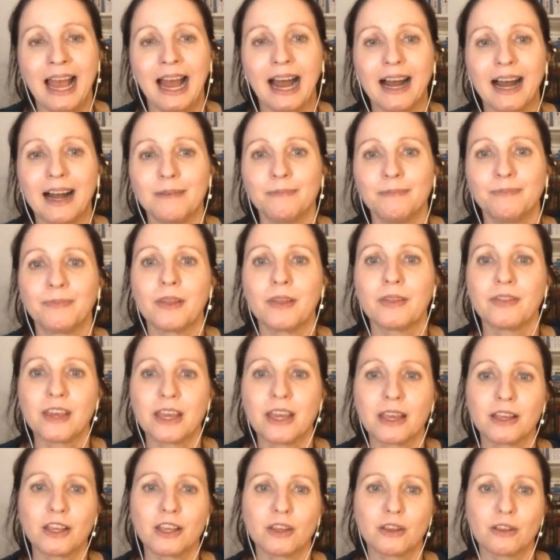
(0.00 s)
Um,
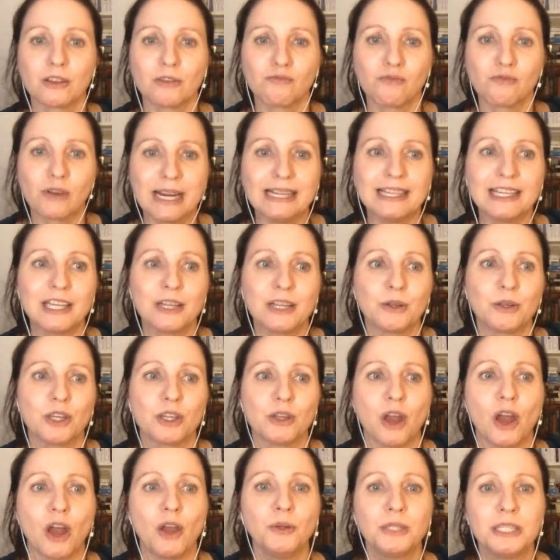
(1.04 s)
the, you, really,
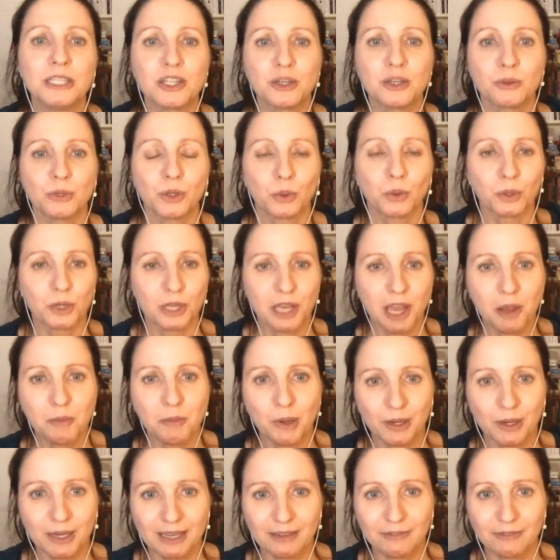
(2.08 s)
you only do an
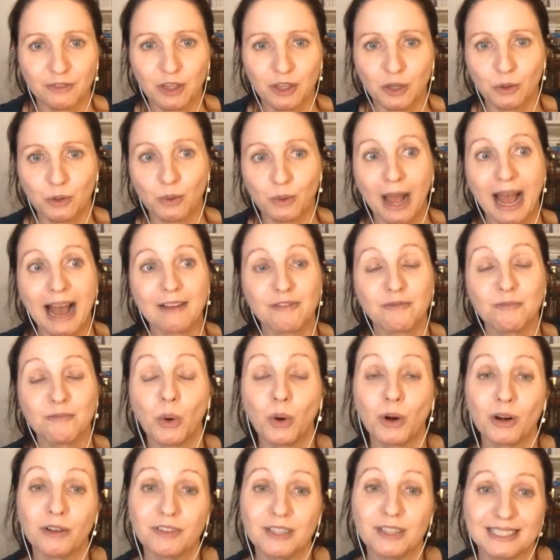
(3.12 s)
audiobook if you have
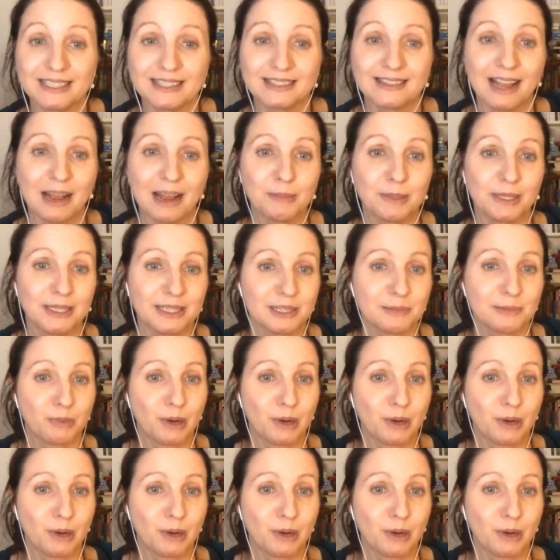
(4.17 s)
more of an established